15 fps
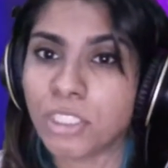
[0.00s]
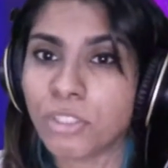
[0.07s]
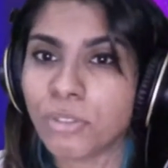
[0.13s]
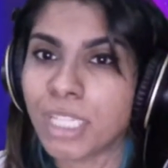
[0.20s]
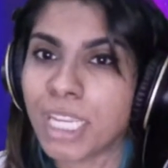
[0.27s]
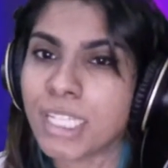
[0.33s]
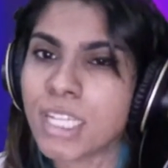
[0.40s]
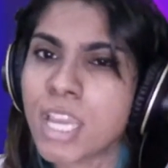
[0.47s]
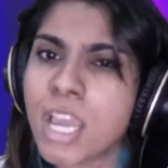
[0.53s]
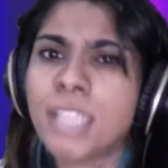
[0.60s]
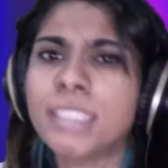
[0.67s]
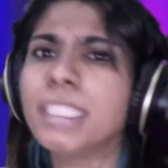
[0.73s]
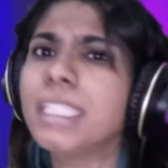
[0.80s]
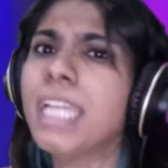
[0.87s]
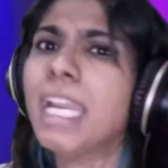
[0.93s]
need to
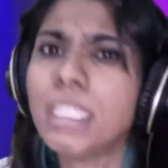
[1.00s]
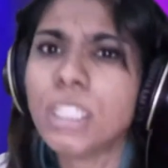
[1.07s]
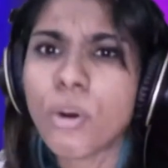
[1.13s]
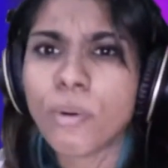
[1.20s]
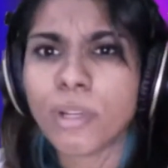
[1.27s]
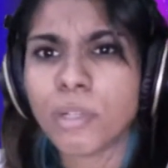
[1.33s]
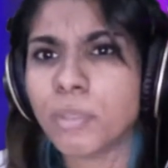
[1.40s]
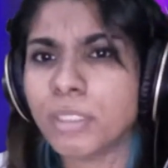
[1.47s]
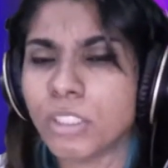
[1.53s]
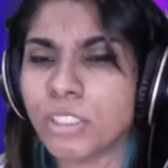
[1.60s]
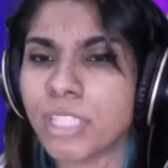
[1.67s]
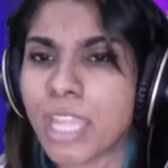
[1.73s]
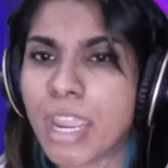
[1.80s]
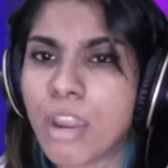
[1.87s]
get going with your day,